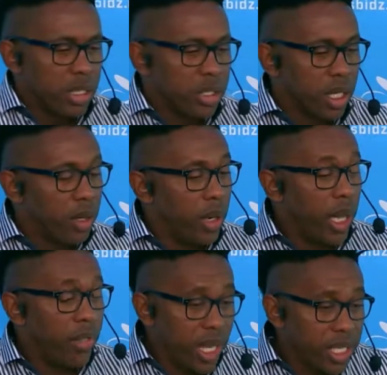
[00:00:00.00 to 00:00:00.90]

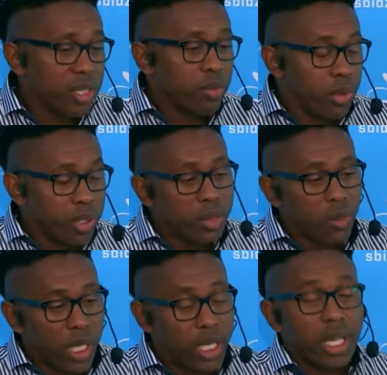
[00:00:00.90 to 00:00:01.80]
So that is important,
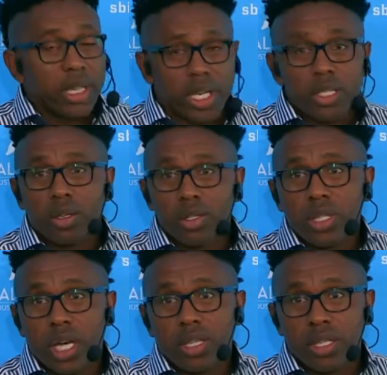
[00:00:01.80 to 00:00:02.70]
and that is also
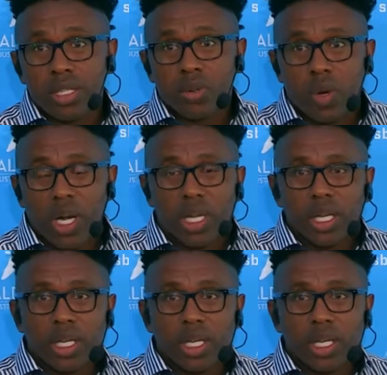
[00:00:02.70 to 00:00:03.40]
the other reason why